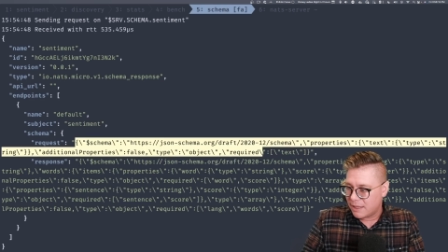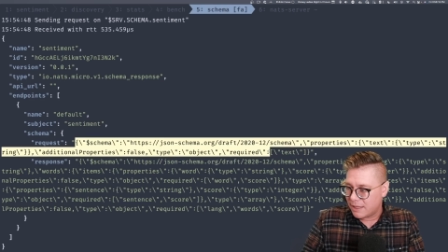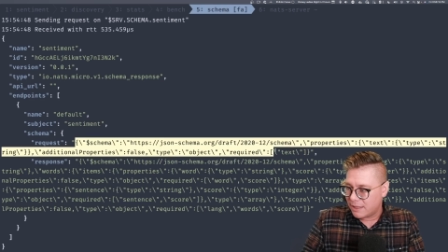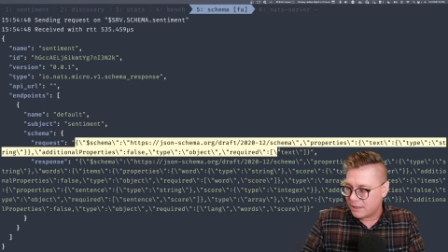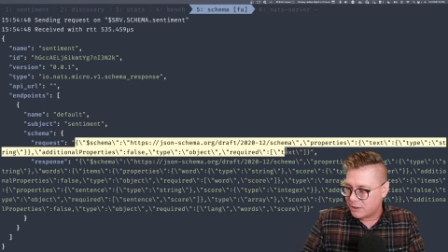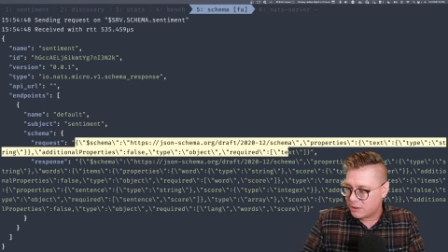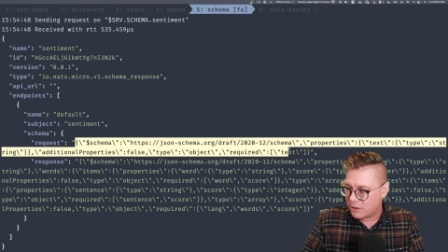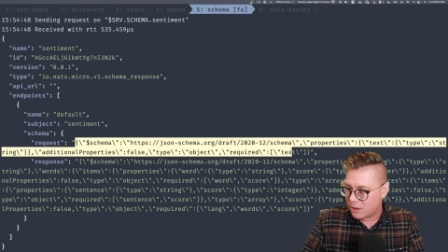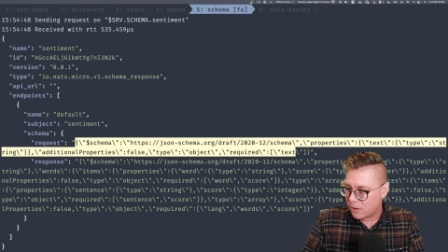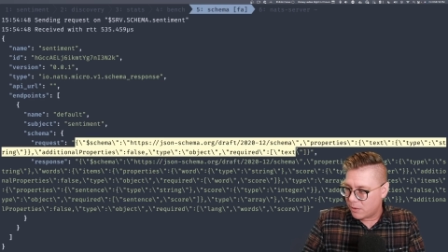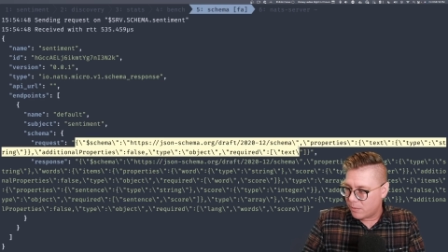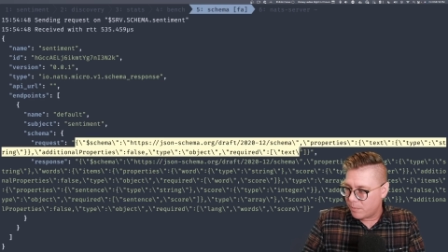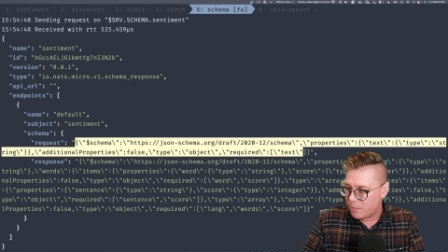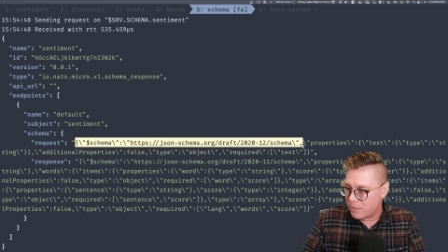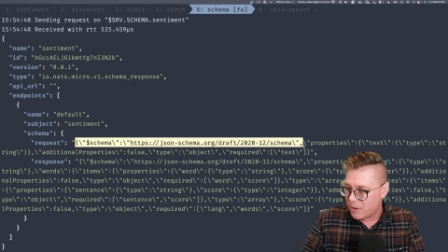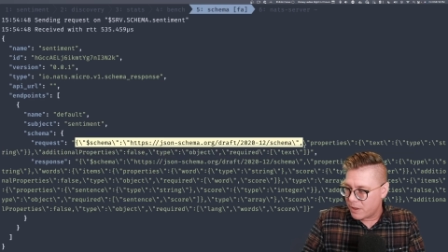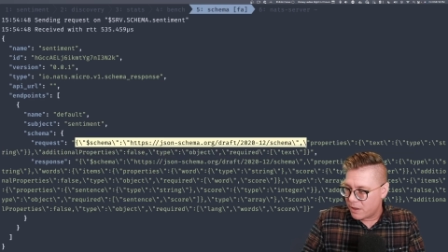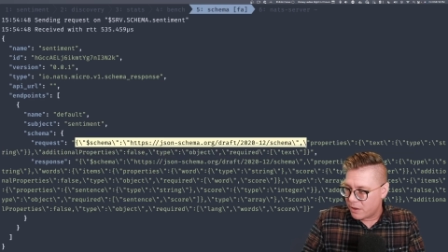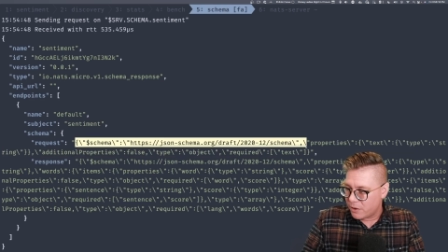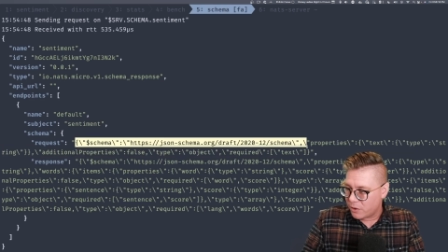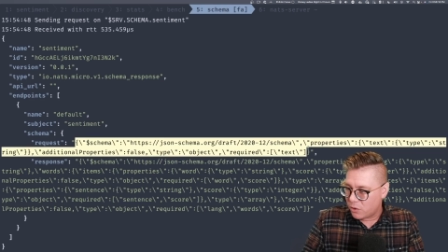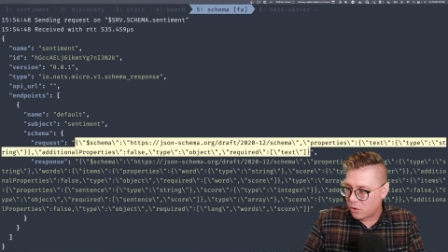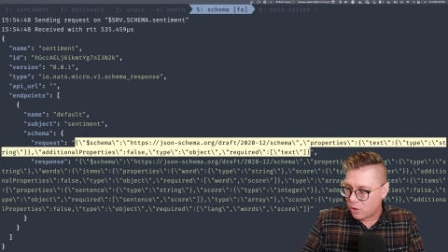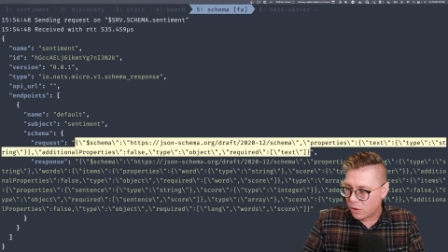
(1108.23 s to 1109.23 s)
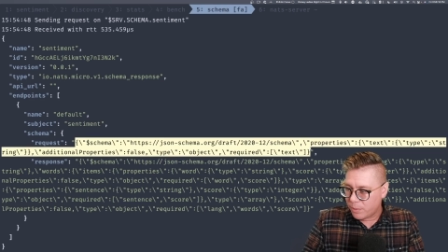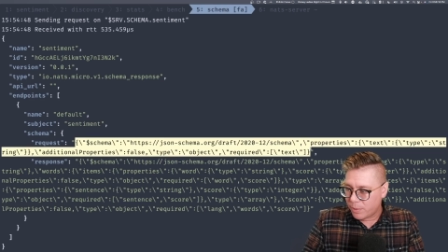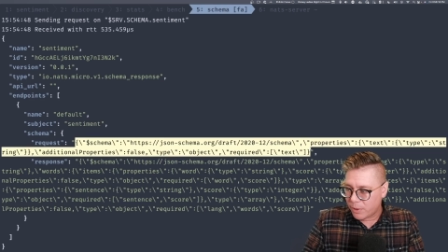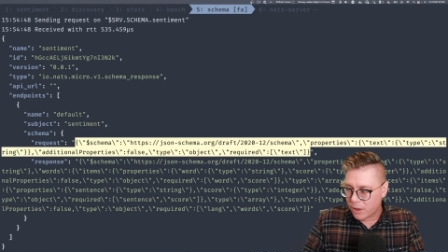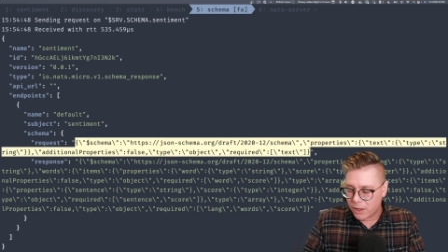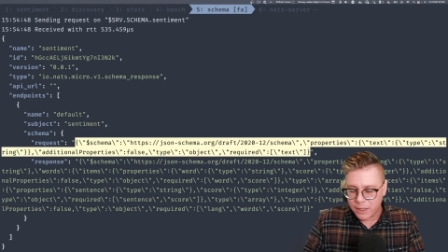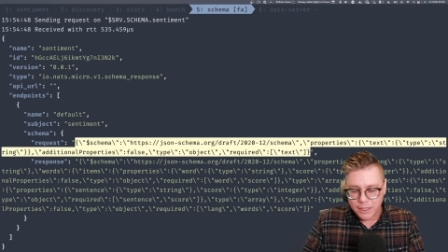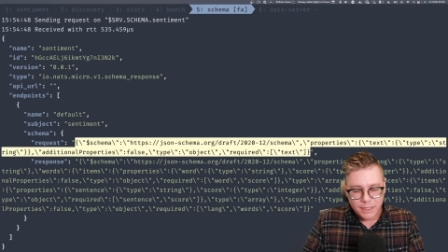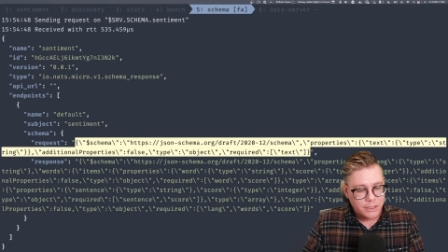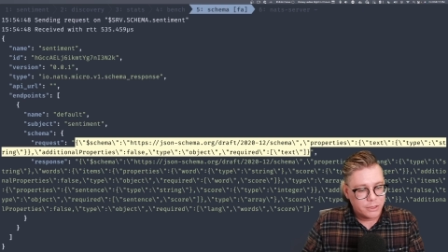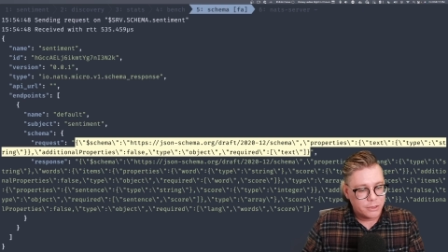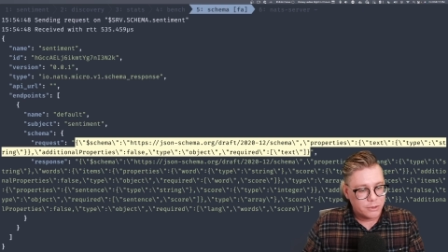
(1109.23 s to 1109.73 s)
And so the cool
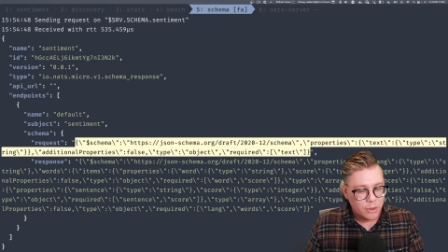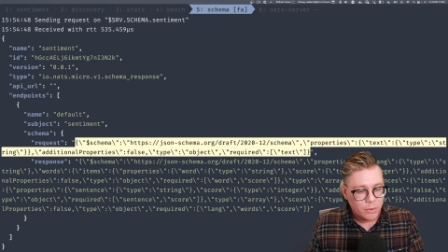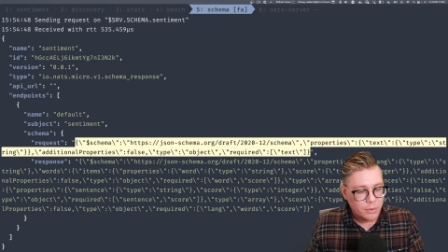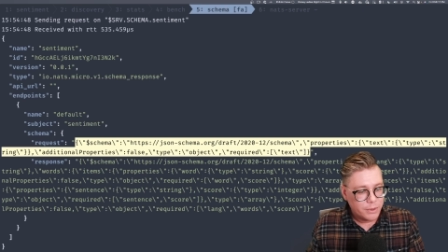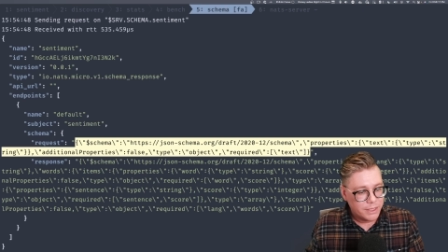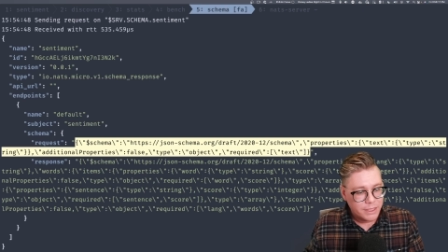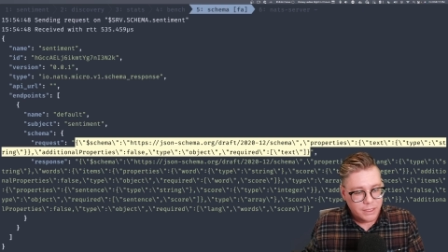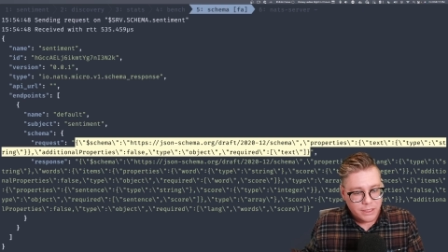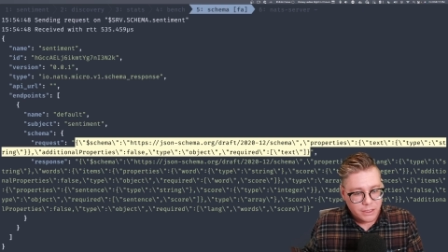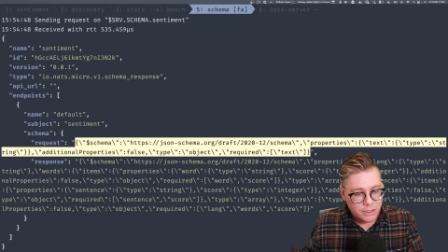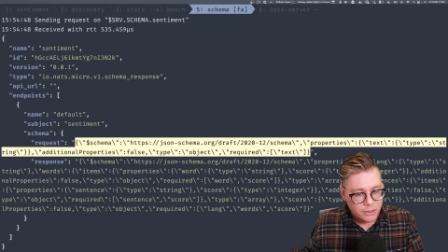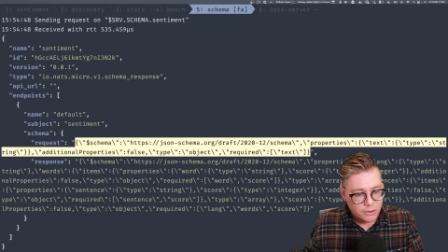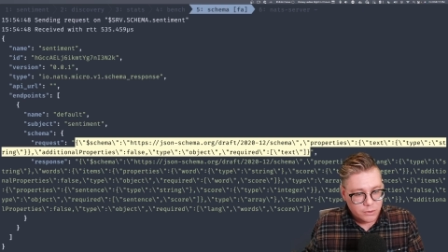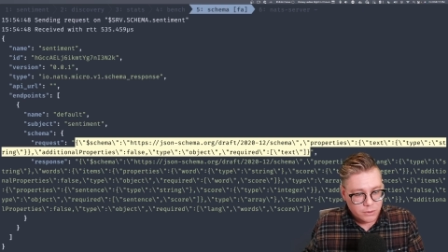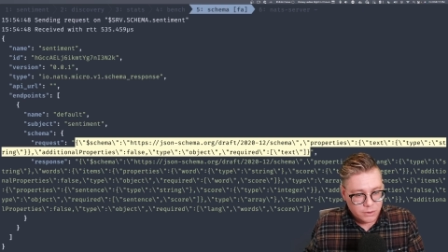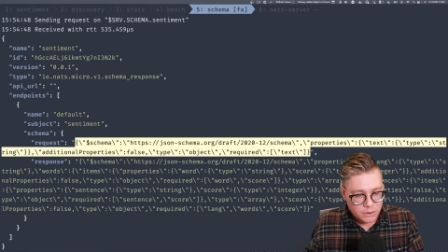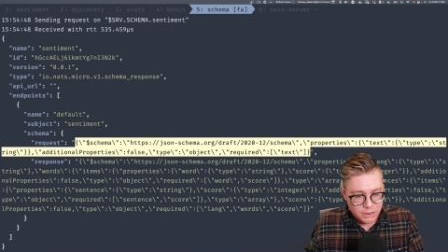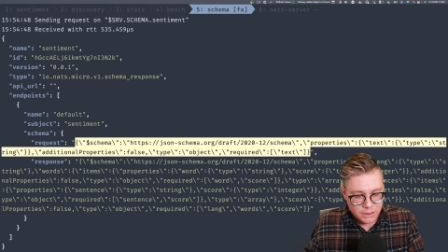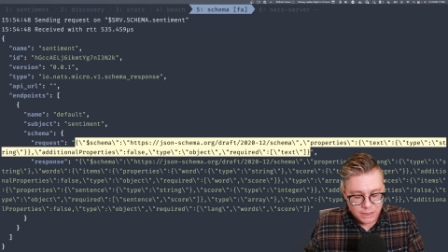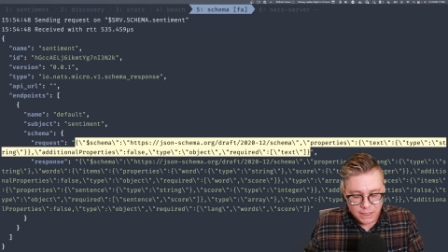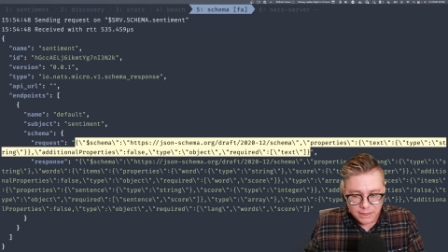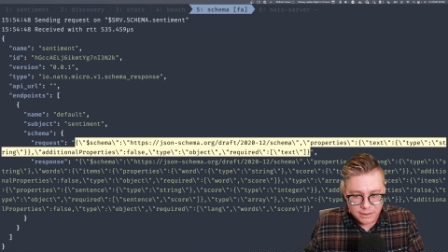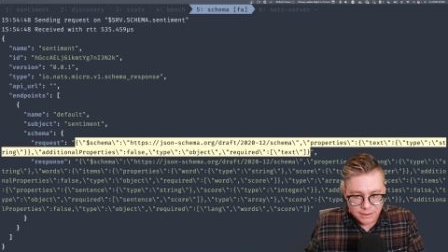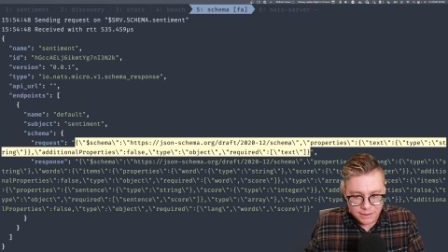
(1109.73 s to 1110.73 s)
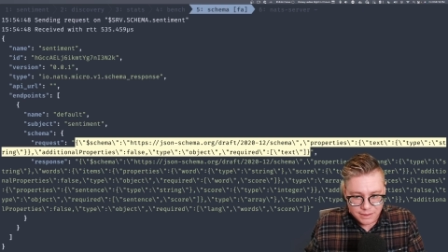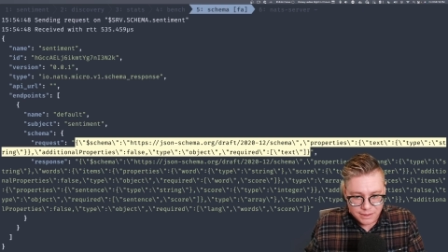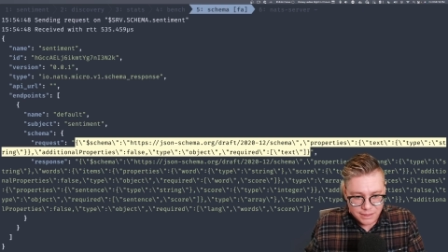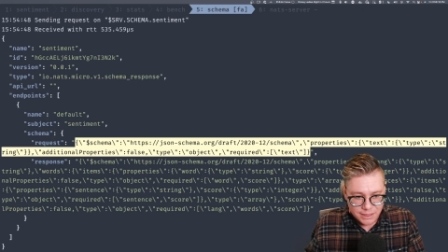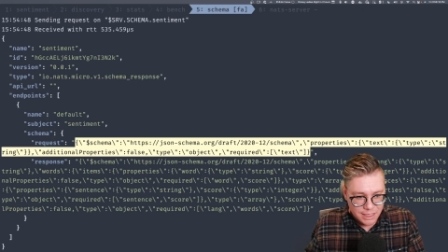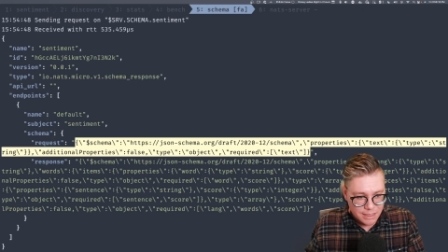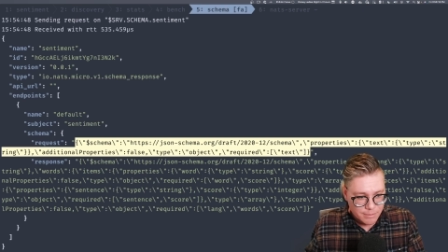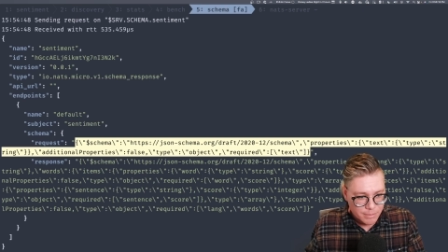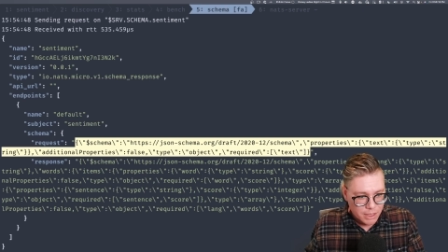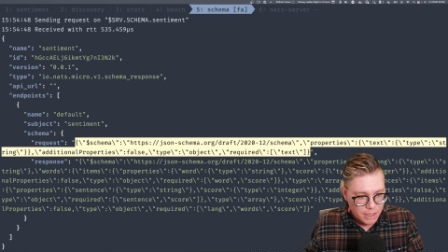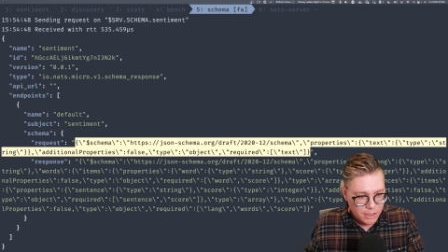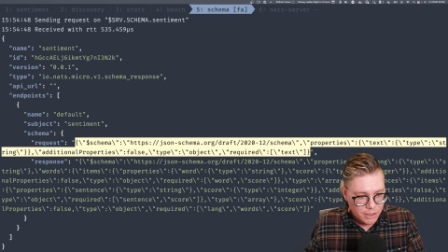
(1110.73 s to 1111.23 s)
part is you don't need to use JSON
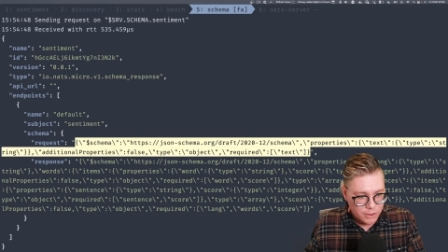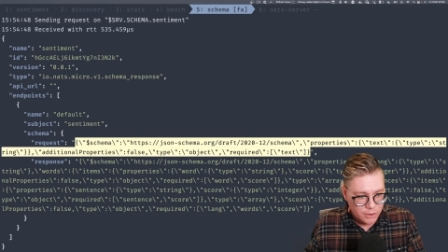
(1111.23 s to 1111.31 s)
schema.